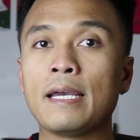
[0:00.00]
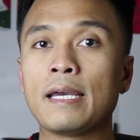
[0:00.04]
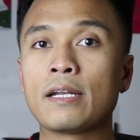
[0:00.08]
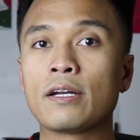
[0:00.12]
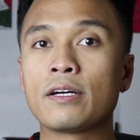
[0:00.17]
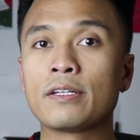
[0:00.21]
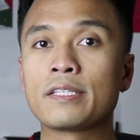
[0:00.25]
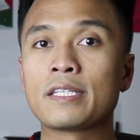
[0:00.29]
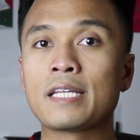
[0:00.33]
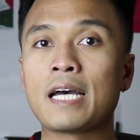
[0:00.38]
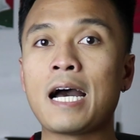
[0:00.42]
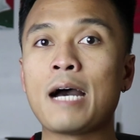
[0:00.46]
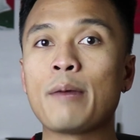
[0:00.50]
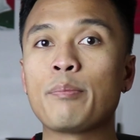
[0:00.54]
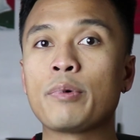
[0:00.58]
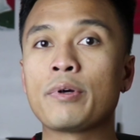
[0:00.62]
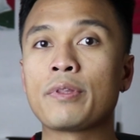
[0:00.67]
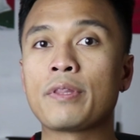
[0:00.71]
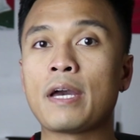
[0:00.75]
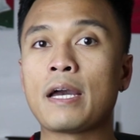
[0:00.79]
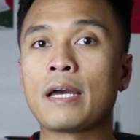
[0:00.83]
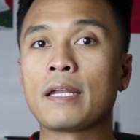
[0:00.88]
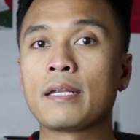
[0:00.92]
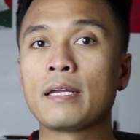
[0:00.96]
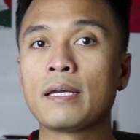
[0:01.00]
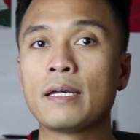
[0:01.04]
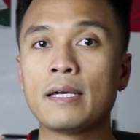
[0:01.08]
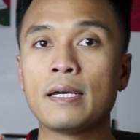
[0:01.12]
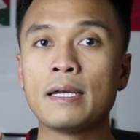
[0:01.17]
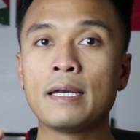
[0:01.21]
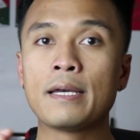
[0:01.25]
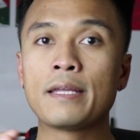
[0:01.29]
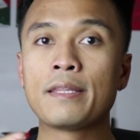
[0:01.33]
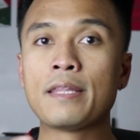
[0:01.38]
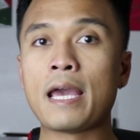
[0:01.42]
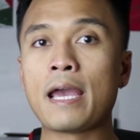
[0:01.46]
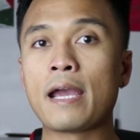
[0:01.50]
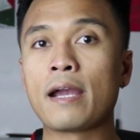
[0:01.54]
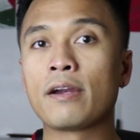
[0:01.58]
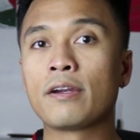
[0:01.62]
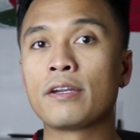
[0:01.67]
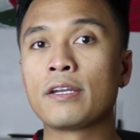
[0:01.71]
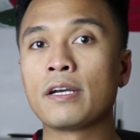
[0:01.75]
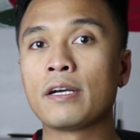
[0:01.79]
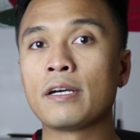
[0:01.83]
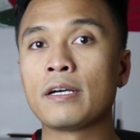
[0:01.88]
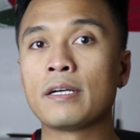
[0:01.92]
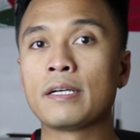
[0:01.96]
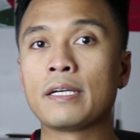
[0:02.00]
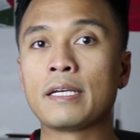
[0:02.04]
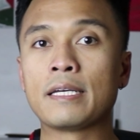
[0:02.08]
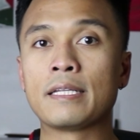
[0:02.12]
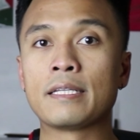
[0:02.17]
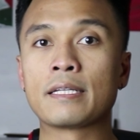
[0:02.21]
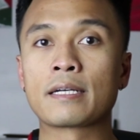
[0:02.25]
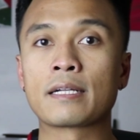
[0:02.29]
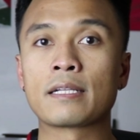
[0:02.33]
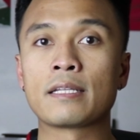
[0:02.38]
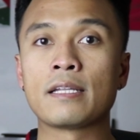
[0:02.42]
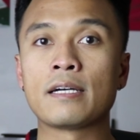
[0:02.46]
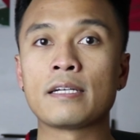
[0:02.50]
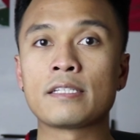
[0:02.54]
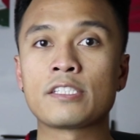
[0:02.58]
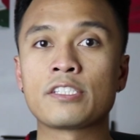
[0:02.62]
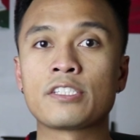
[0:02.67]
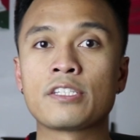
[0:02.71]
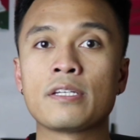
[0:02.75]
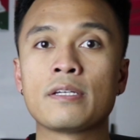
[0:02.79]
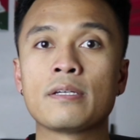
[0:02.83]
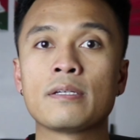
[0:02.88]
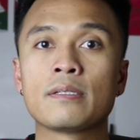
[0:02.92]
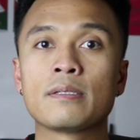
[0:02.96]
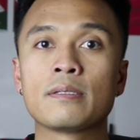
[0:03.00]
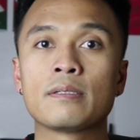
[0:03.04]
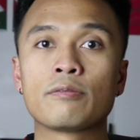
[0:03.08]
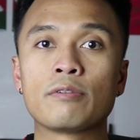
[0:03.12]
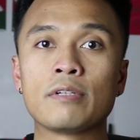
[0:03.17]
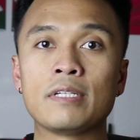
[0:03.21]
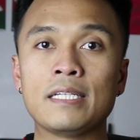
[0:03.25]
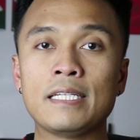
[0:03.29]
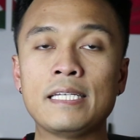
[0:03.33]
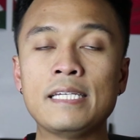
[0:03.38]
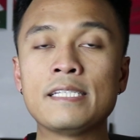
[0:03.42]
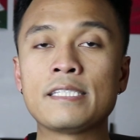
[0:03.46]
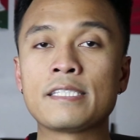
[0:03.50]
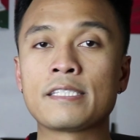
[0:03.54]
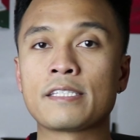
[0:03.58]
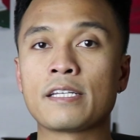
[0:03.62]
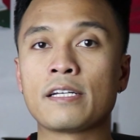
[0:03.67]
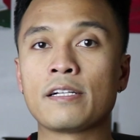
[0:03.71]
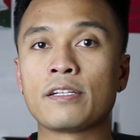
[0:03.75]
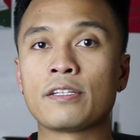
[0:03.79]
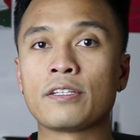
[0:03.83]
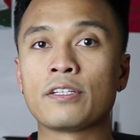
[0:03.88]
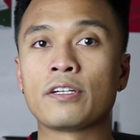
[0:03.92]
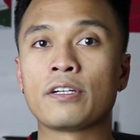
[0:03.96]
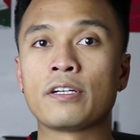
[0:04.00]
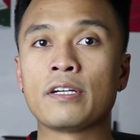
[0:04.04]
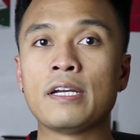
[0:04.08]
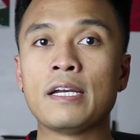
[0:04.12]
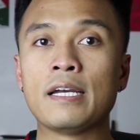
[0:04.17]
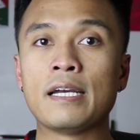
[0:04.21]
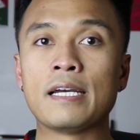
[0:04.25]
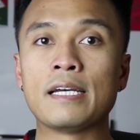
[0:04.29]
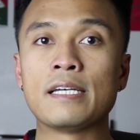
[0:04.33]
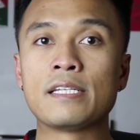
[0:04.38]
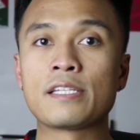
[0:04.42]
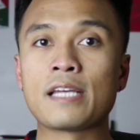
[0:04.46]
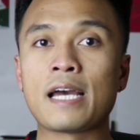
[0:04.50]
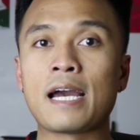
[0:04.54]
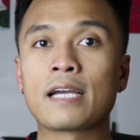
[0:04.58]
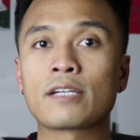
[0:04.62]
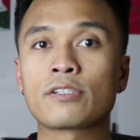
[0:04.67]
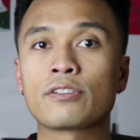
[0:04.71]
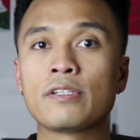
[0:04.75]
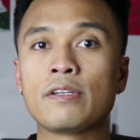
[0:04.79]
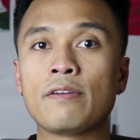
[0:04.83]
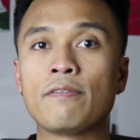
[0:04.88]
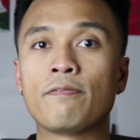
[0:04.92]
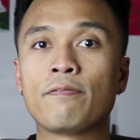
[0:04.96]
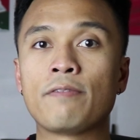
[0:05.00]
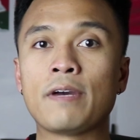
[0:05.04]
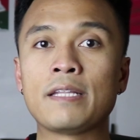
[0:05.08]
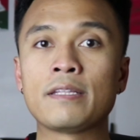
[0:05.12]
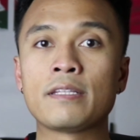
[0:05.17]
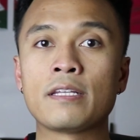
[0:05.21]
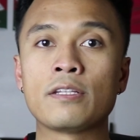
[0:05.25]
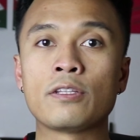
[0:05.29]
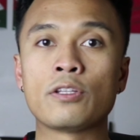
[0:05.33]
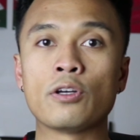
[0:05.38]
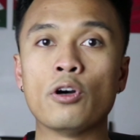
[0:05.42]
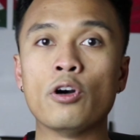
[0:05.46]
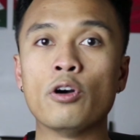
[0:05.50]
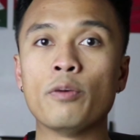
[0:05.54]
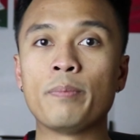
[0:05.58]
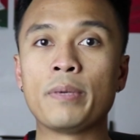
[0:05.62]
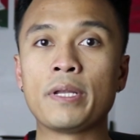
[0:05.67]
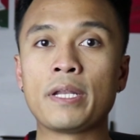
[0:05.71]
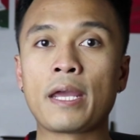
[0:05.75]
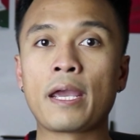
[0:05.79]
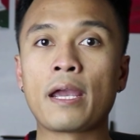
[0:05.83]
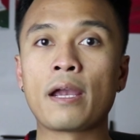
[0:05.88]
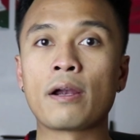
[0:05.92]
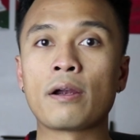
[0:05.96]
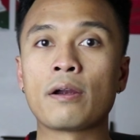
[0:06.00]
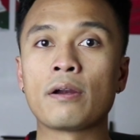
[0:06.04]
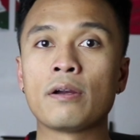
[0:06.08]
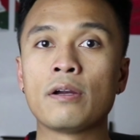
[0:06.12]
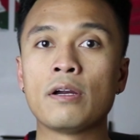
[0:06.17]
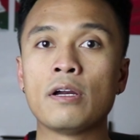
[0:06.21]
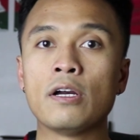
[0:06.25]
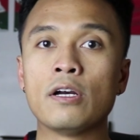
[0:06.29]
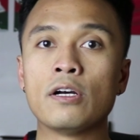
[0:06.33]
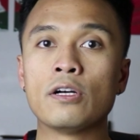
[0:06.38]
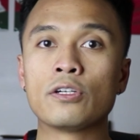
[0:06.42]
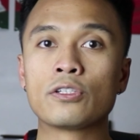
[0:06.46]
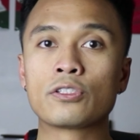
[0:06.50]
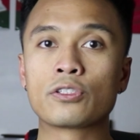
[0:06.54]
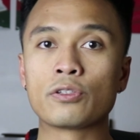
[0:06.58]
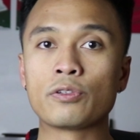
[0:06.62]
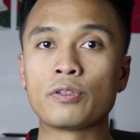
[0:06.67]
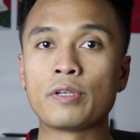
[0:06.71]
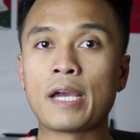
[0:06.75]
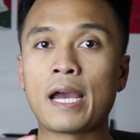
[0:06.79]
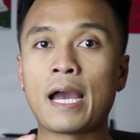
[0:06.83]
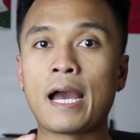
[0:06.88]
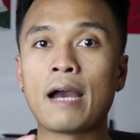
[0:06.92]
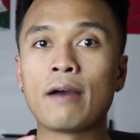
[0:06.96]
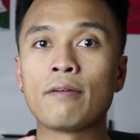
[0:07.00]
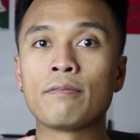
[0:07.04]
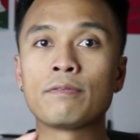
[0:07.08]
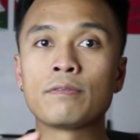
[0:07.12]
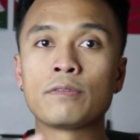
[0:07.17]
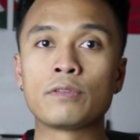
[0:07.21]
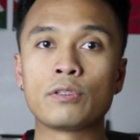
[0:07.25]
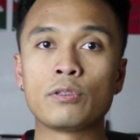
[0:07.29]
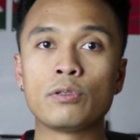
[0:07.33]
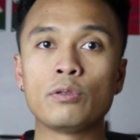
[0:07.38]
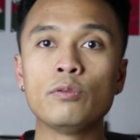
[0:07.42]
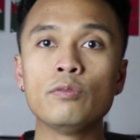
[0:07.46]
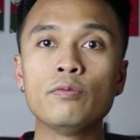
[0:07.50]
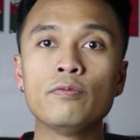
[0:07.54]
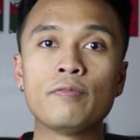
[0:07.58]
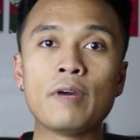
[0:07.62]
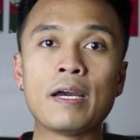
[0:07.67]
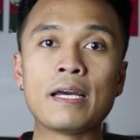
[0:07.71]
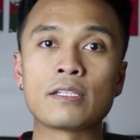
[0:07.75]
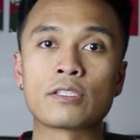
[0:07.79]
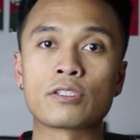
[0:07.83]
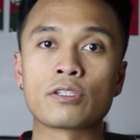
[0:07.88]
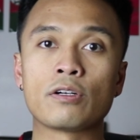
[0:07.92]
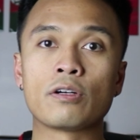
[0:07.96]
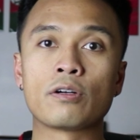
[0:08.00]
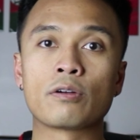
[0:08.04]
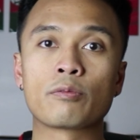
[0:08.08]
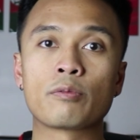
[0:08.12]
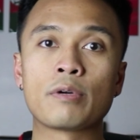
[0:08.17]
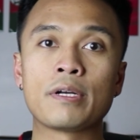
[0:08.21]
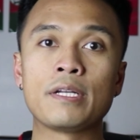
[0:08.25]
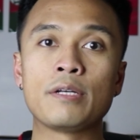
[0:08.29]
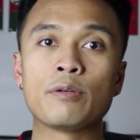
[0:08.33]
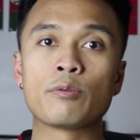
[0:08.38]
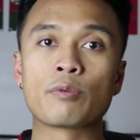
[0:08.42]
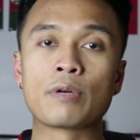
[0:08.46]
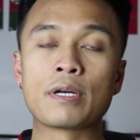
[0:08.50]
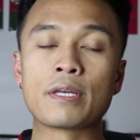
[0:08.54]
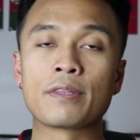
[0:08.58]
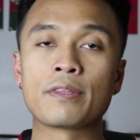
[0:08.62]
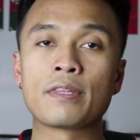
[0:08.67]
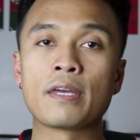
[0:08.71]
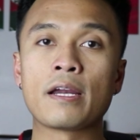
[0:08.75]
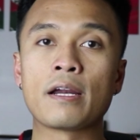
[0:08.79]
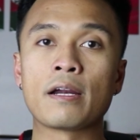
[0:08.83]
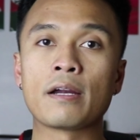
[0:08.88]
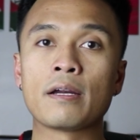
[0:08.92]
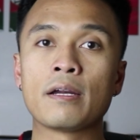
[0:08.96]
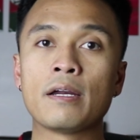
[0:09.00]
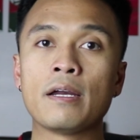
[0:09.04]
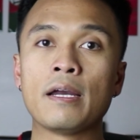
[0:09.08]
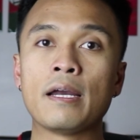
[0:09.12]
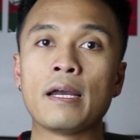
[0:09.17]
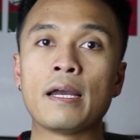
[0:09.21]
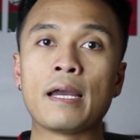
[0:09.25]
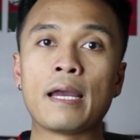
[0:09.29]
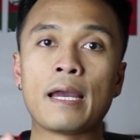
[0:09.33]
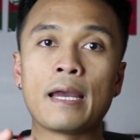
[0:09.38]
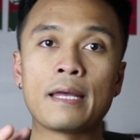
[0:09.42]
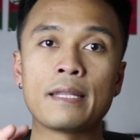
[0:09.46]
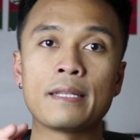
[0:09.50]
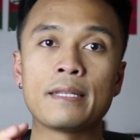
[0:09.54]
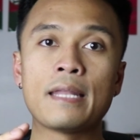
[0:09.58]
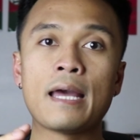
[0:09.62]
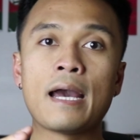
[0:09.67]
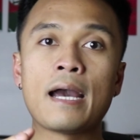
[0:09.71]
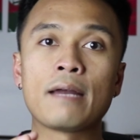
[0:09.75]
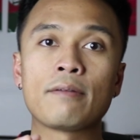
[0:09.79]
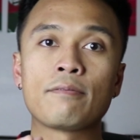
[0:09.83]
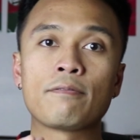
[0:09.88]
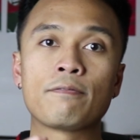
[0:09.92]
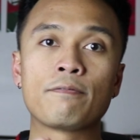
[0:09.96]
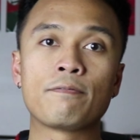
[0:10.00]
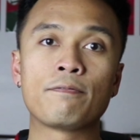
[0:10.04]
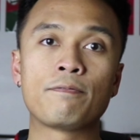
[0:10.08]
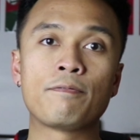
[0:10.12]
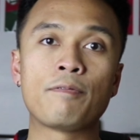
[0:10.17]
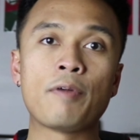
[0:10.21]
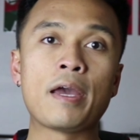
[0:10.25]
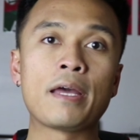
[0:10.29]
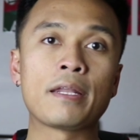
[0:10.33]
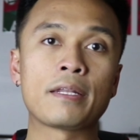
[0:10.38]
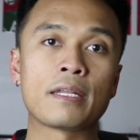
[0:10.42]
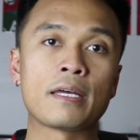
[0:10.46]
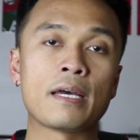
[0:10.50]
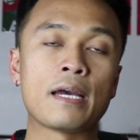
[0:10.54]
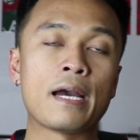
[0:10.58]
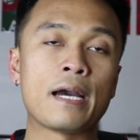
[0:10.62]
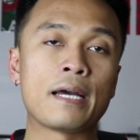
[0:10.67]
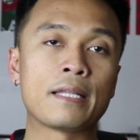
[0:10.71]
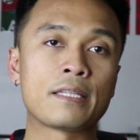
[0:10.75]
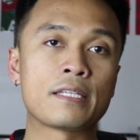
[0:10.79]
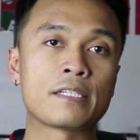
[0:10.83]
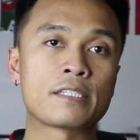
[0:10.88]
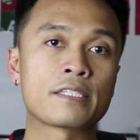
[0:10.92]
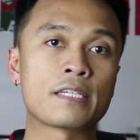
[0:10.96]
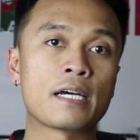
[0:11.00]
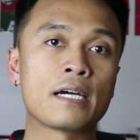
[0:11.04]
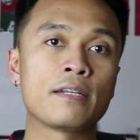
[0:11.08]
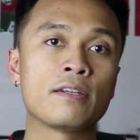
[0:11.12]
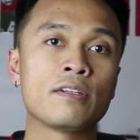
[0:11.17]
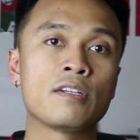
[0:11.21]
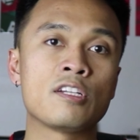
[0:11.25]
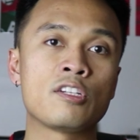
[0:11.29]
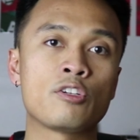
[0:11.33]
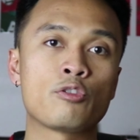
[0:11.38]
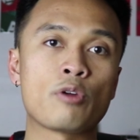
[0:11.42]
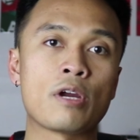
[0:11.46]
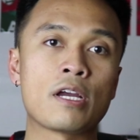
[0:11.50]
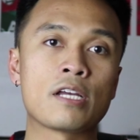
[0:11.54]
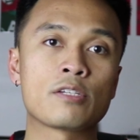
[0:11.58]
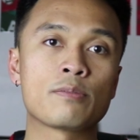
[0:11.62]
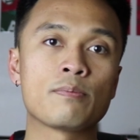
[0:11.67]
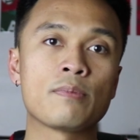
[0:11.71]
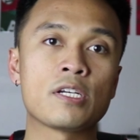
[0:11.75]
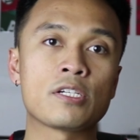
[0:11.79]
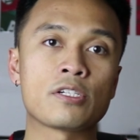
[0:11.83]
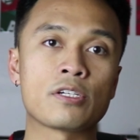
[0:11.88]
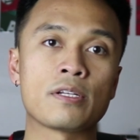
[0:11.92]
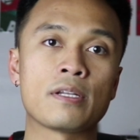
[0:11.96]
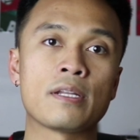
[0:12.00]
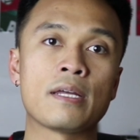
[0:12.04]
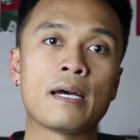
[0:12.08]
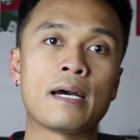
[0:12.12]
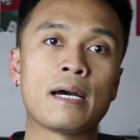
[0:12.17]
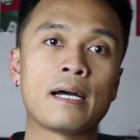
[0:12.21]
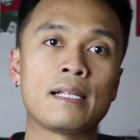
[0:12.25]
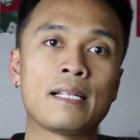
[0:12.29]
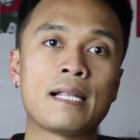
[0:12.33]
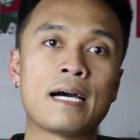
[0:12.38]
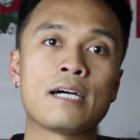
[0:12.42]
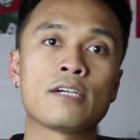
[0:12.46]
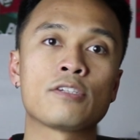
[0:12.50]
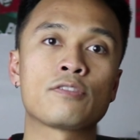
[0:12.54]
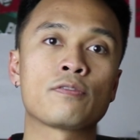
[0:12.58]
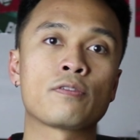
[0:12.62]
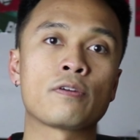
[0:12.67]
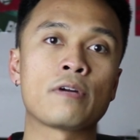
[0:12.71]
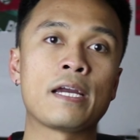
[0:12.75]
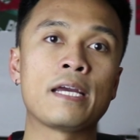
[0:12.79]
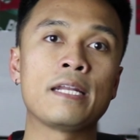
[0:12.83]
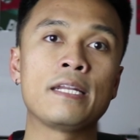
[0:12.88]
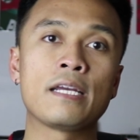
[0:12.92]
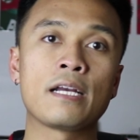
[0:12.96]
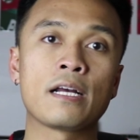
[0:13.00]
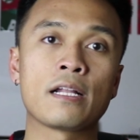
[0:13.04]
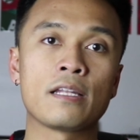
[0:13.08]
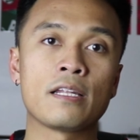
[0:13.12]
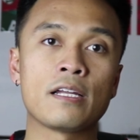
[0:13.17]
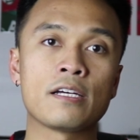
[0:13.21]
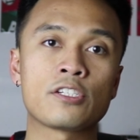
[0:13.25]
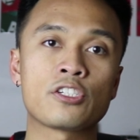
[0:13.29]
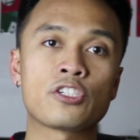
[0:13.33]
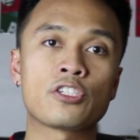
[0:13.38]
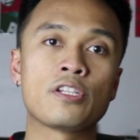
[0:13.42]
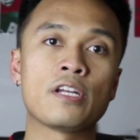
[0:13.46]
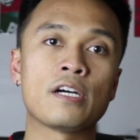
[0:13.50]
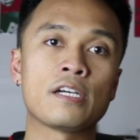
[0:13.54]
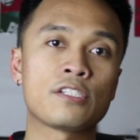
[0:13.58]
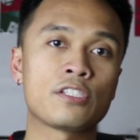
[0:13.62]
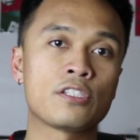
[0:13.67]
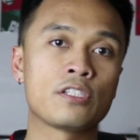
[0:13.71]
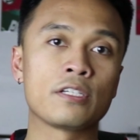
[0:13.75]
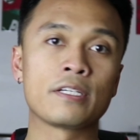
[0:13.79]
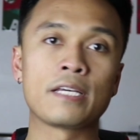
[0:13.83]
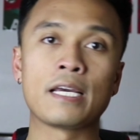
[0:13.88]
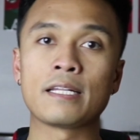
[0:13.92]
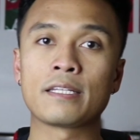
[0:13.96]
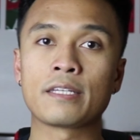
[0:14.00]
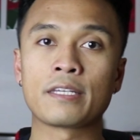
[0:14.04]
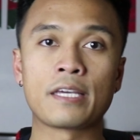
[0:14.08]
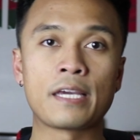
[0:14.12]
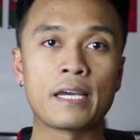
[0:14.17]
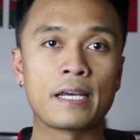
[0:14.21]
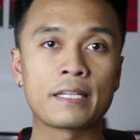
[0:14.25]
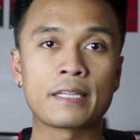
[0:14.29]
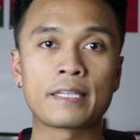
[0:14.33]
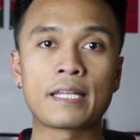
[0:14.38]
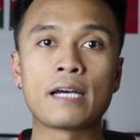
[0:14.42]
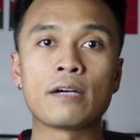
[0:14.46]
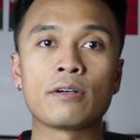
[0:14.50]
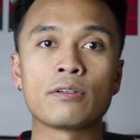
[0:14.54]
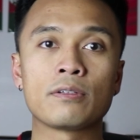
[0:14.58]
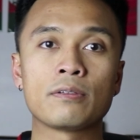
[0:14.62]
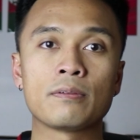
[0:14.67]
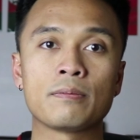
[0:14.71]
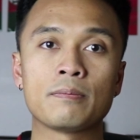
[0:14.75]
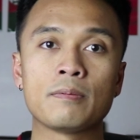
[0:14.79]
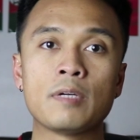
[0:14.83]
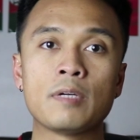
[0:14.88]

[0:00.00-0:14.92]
And on top of that, the area in the clutch release cylinder is actually vented to open air. So you have 2 vents already right there. And that vent at the side of the transmission allows for any clutch dust to get kicked out.